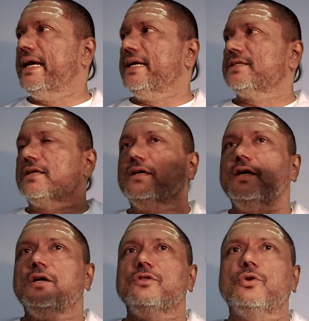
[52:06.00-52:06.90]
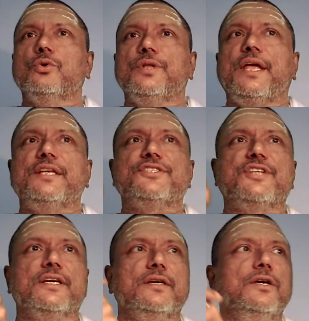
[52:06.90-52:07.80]
is through the
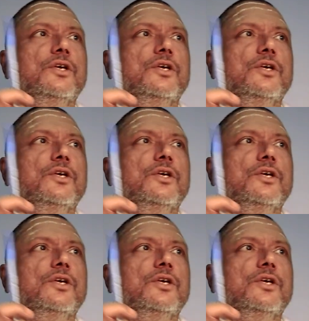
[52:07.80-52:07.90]
stick,